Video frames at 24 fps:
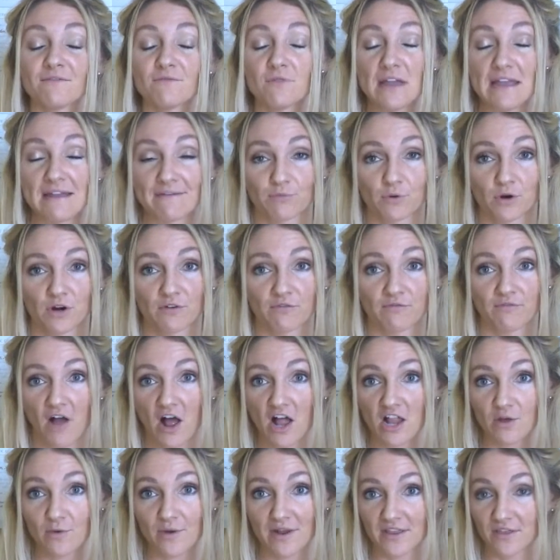If we're
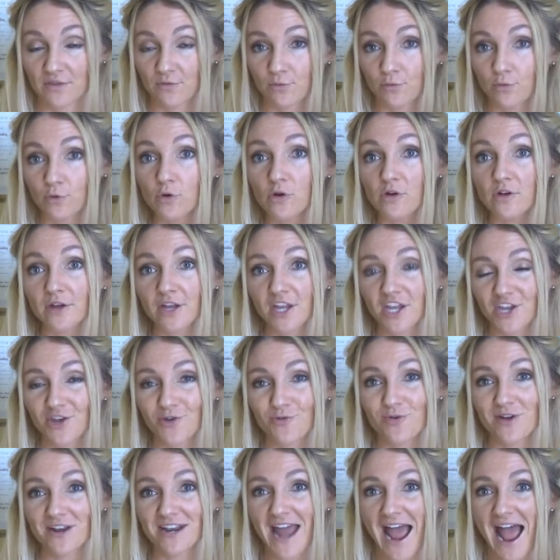following the rule, you
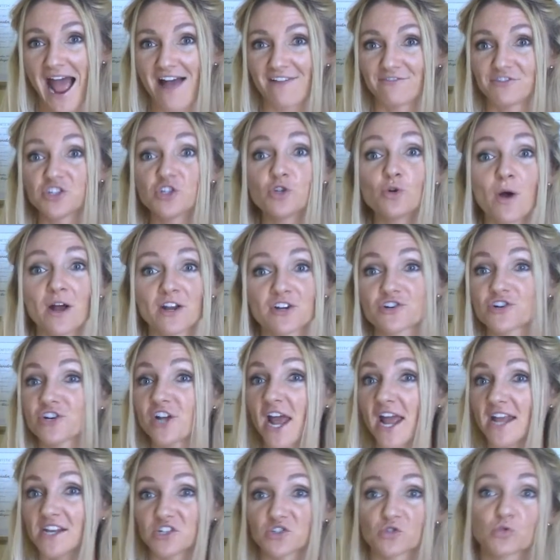would have
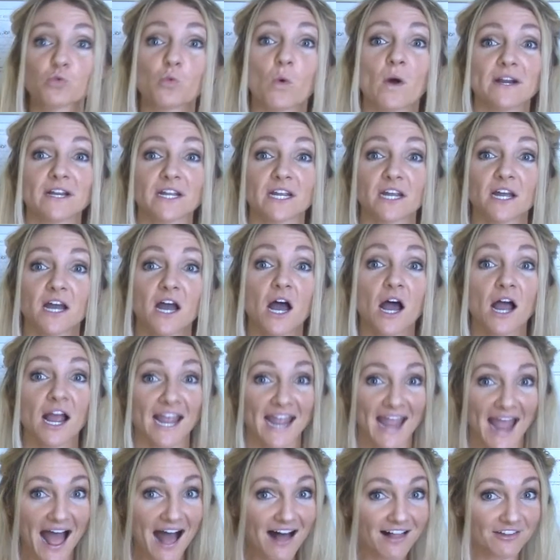220
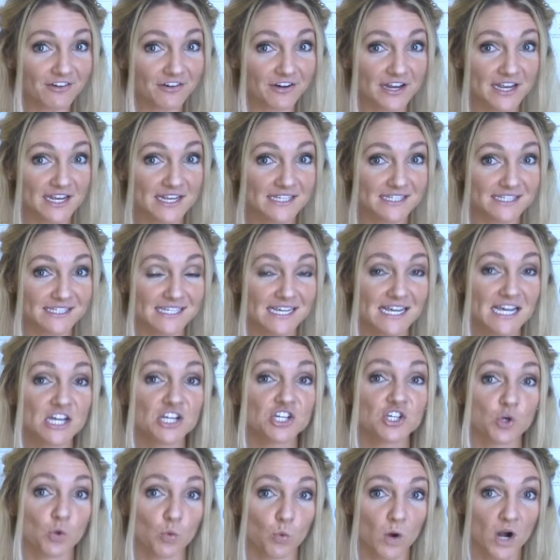calories
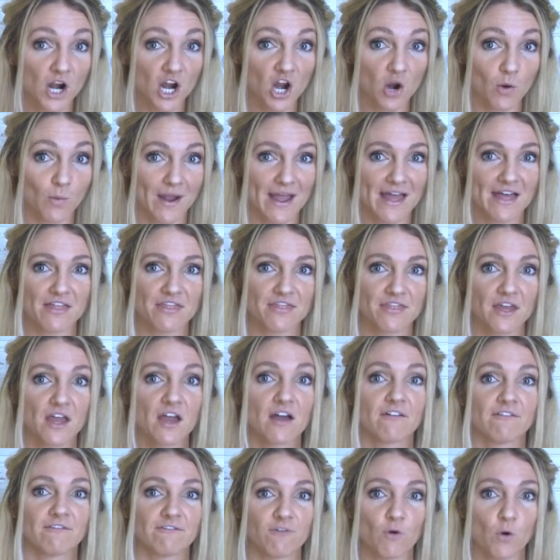to work with
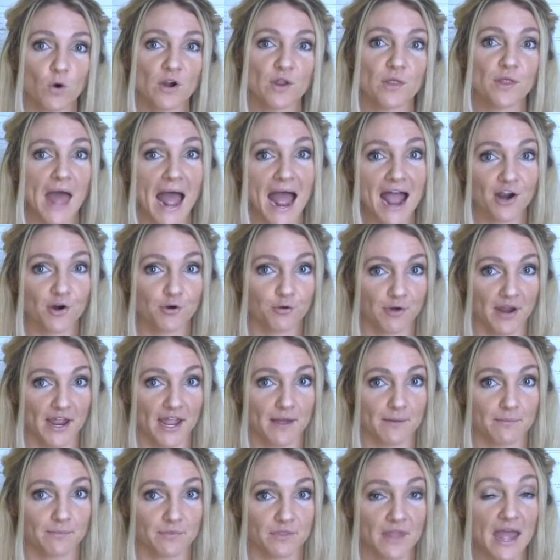for
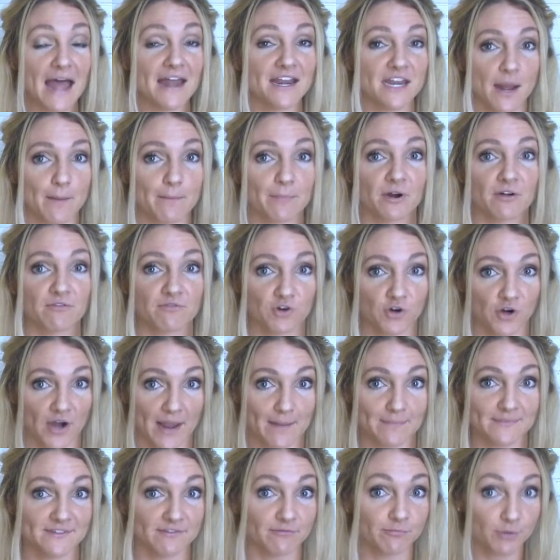that number of
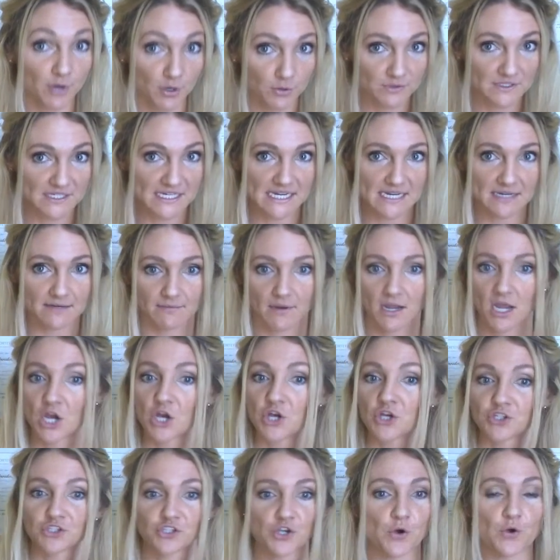grams of protein.
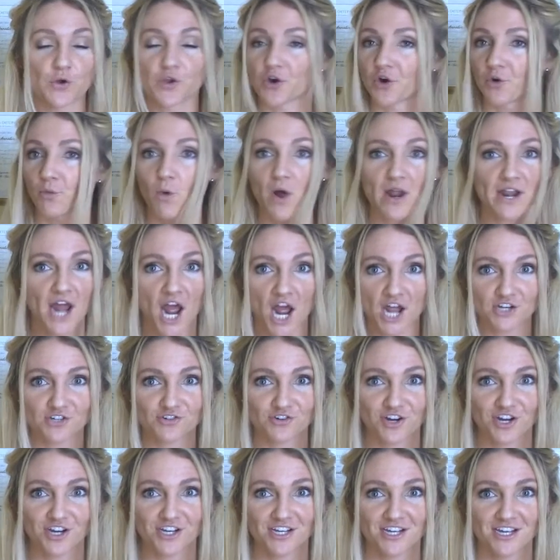So your
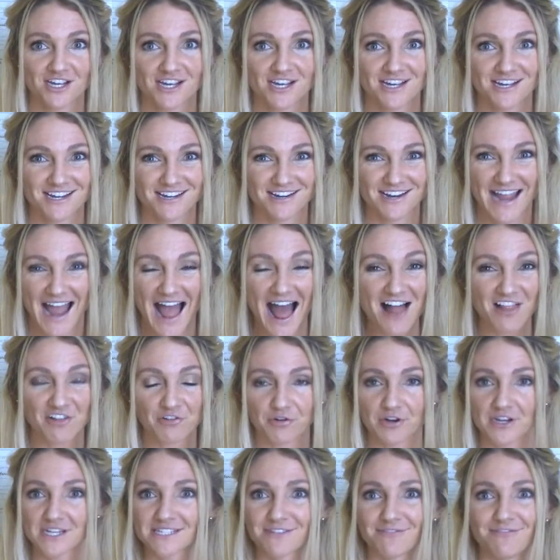100
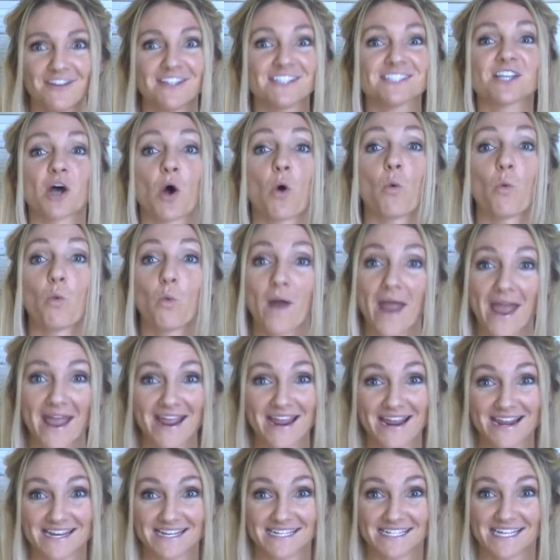calories fits
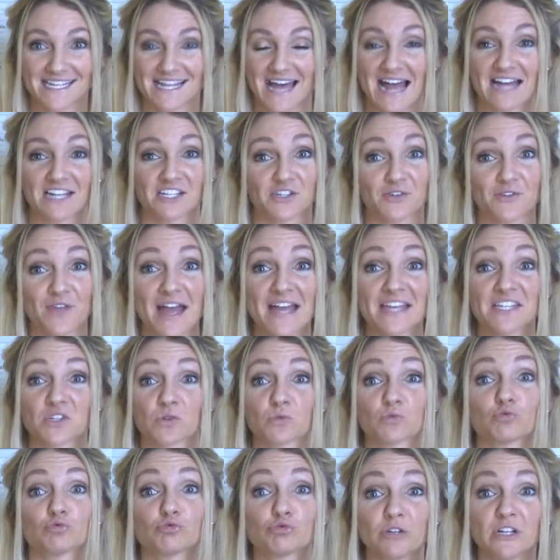way into that. So that is a
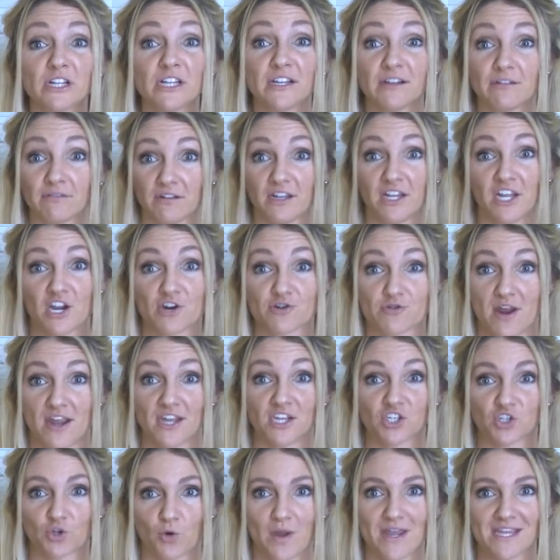really, really
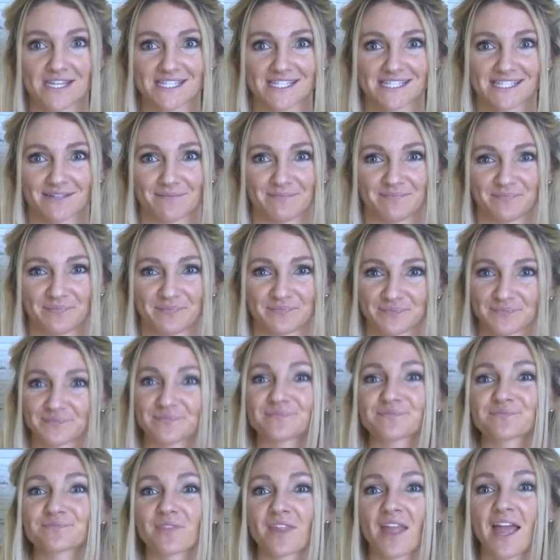great choice.
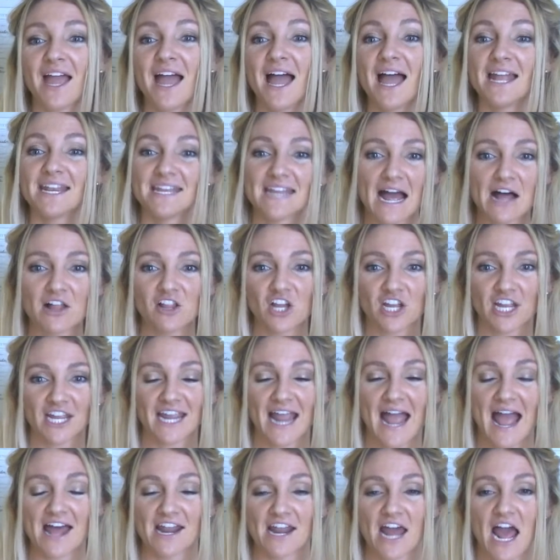Now looking
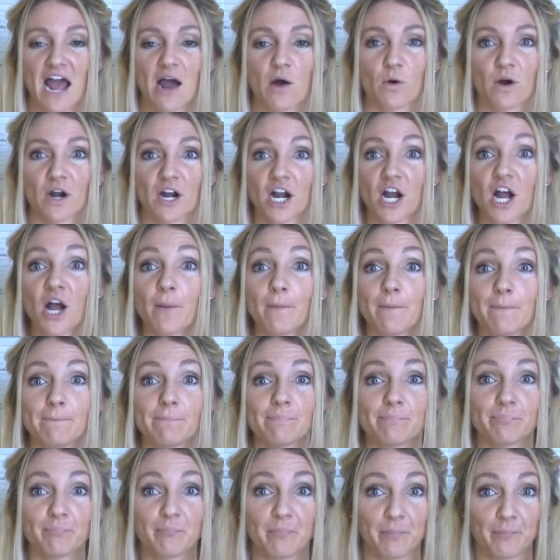at our
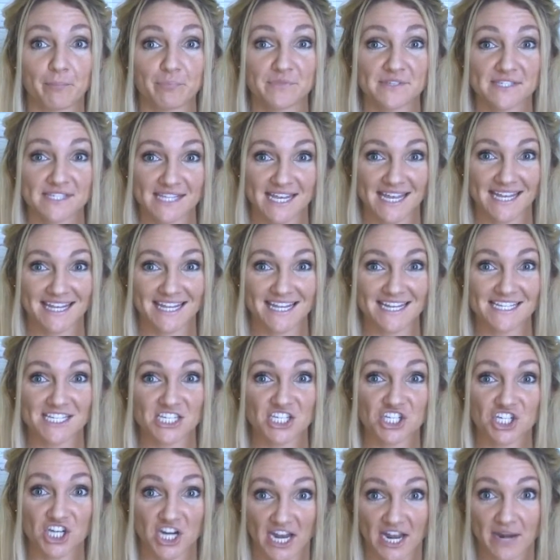
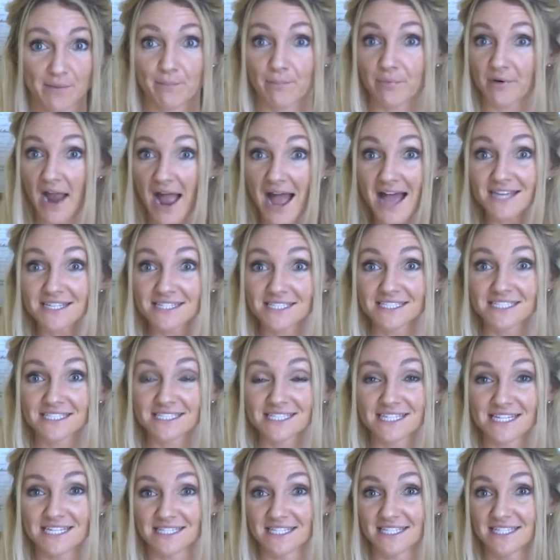skinless chicken
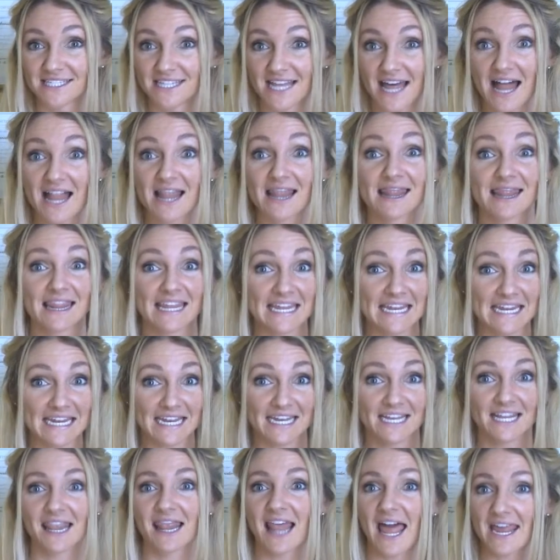breasts, this is that
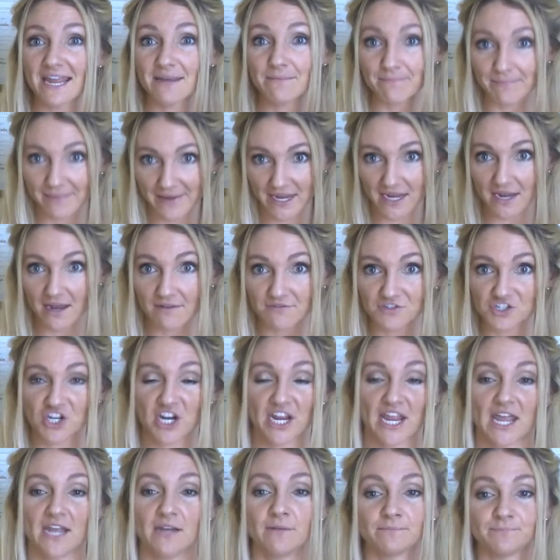lean, light meat of
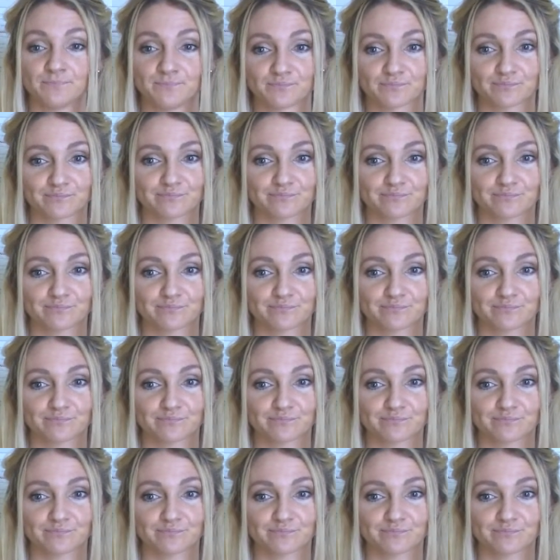chicken.